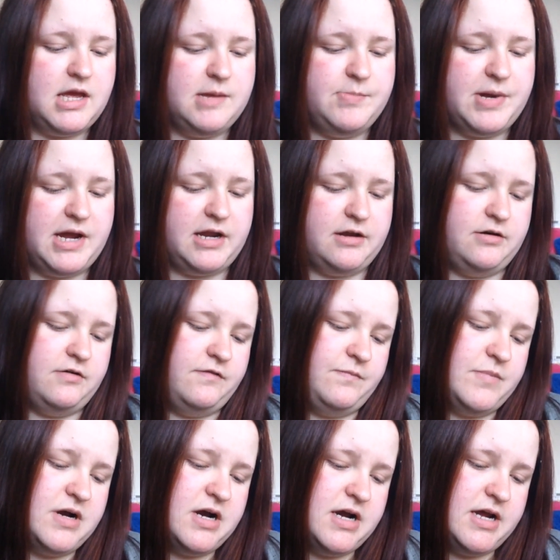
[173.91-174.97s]
a packet of
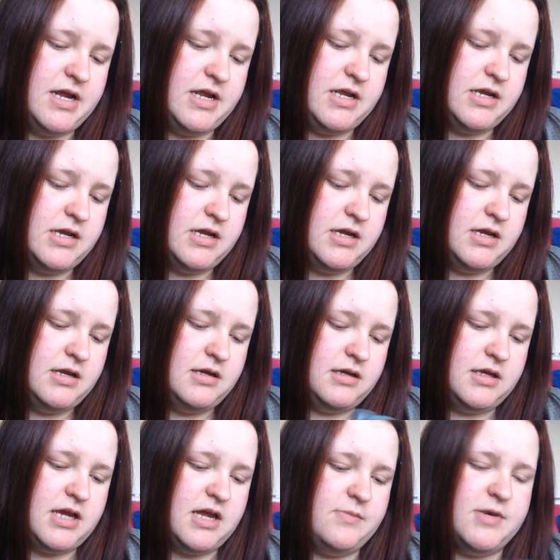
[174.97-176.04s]
my
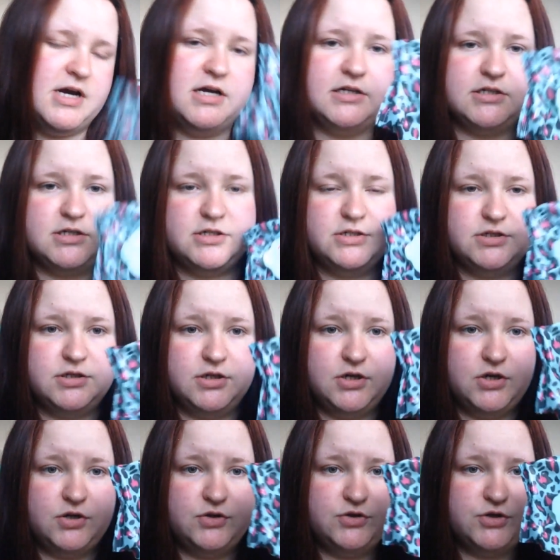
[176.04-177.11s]
Kmart
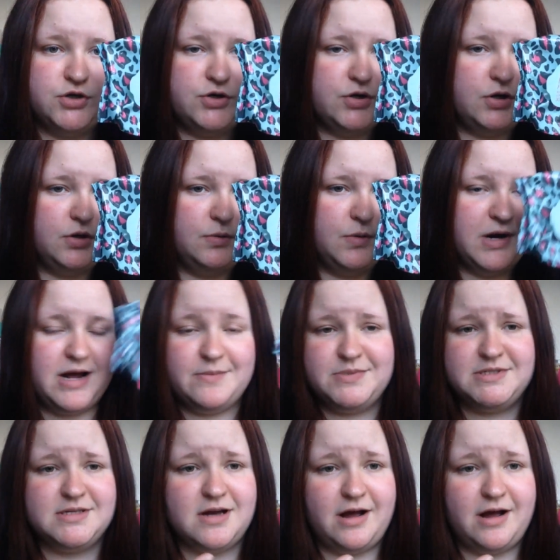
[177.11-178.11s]
$2 wipes.